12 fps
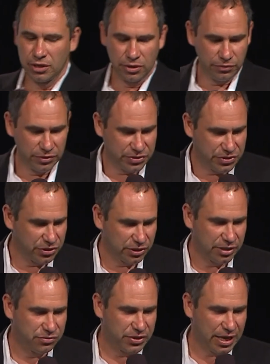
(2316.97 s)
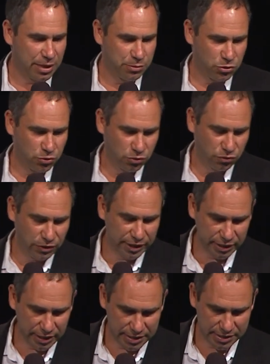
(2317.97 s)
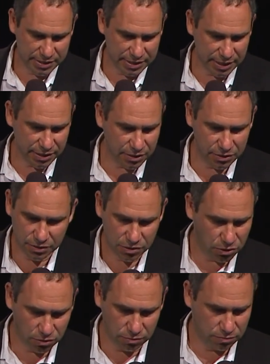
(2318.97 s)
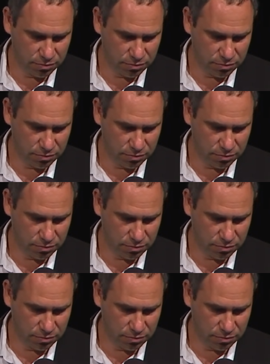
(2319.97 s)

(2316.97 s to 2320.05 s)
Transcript: We still have time to finalize the standard. So